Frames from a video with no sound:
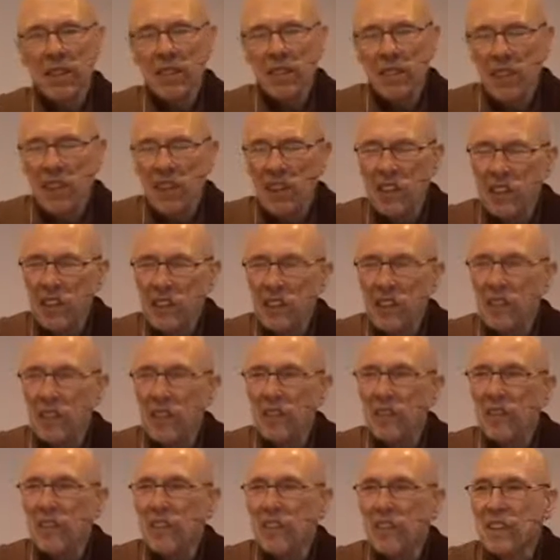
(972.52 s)
I don't
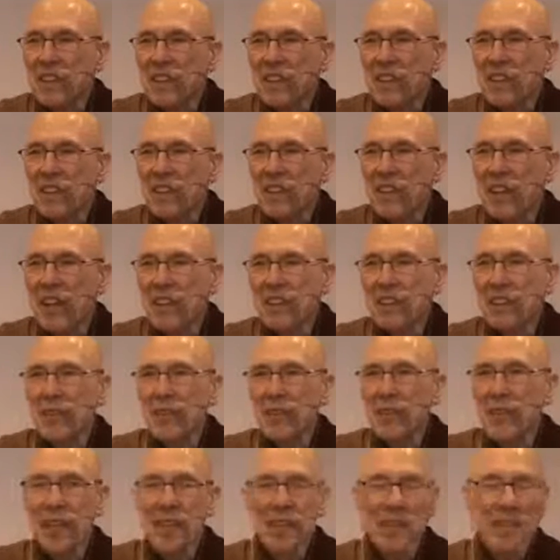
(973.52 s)
know, one has to
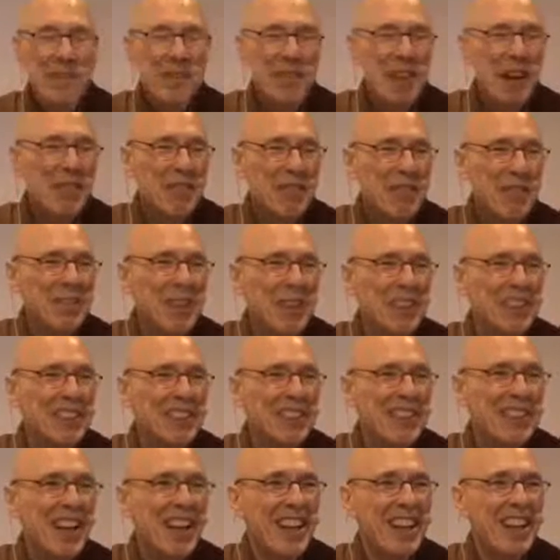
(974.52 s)
have some
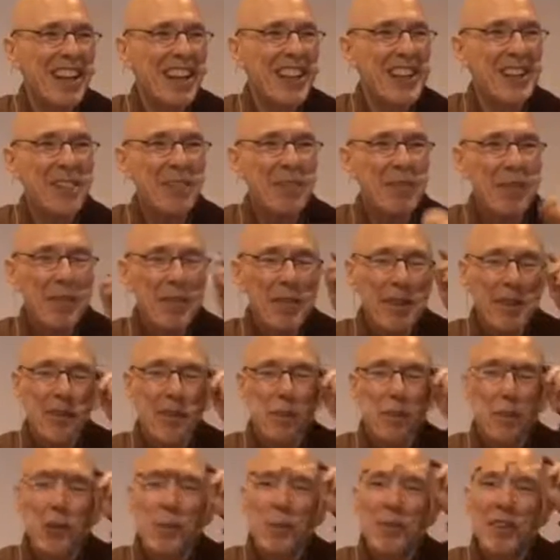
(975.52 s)
understanding of maybe the
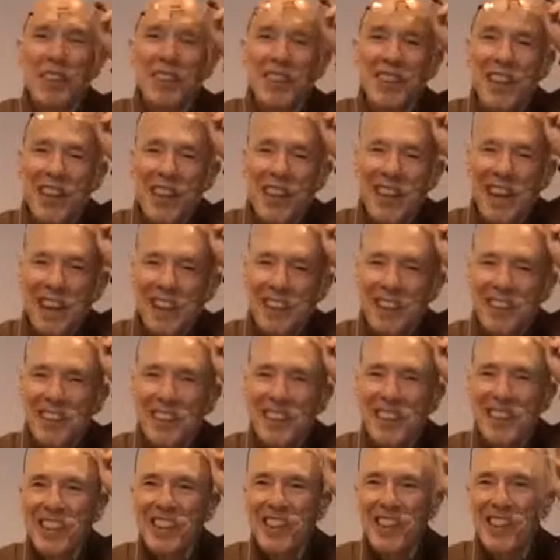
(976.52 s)
woman's
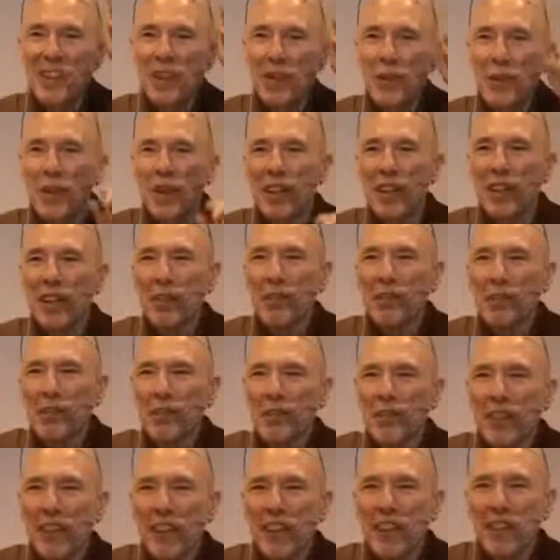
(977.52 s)
psychology to know why they would
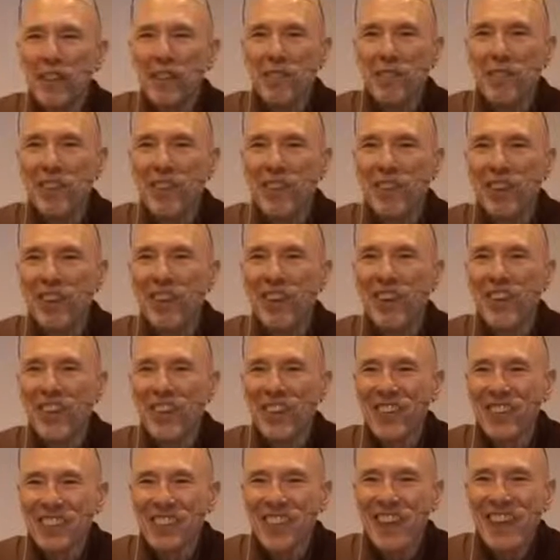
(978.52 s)
faint if they were
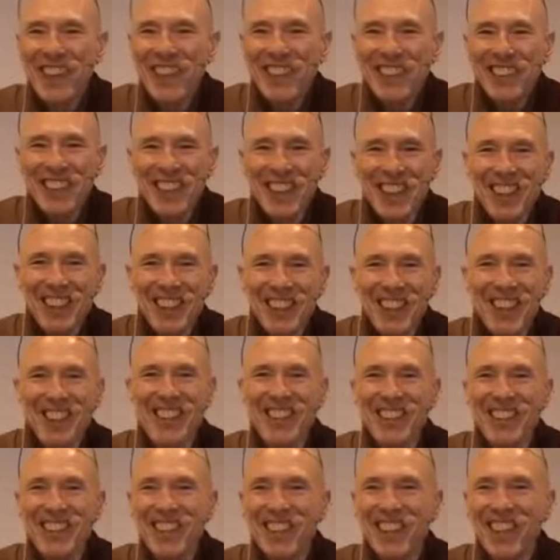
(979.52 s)
called
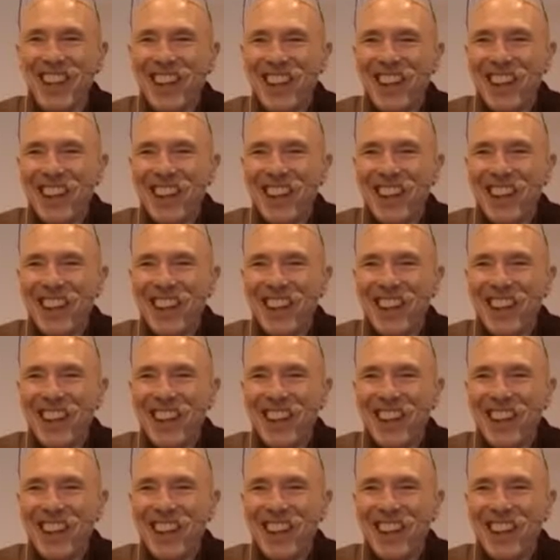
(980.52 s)
sisters.